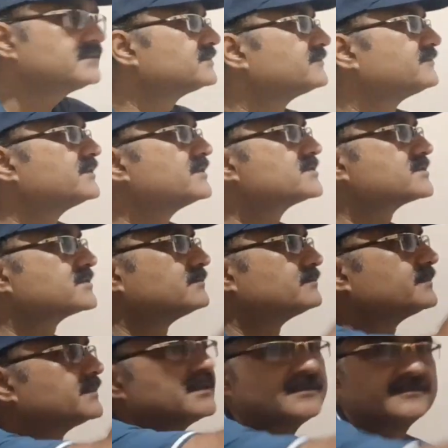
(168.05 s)
very
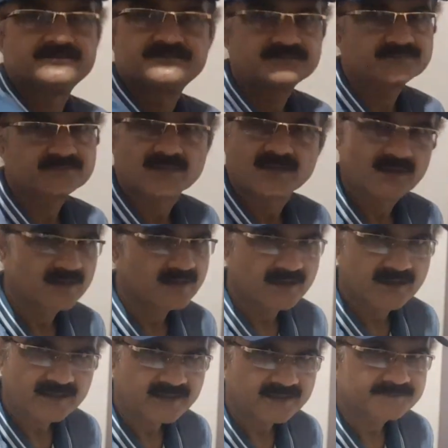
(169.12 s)
simple.
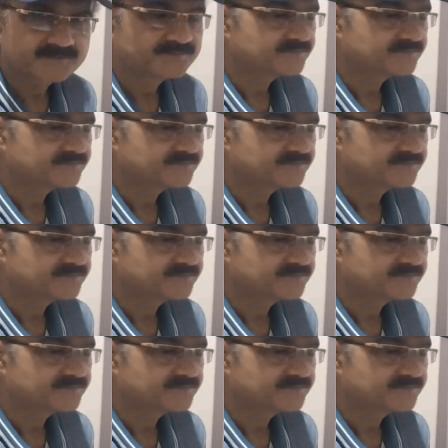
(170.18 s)
Okay,